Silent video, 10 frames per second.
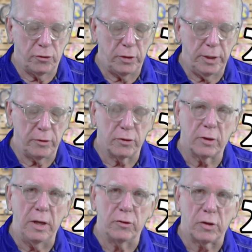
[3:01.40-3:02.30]
see
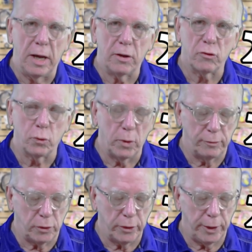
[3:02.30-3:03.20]
it's got a
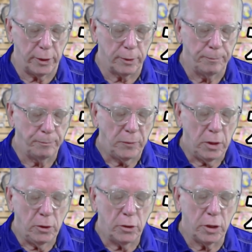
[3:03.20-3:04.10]
swivel here.
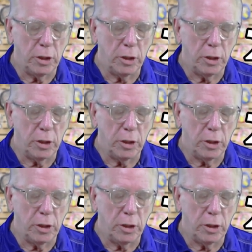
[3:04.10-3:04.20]
You're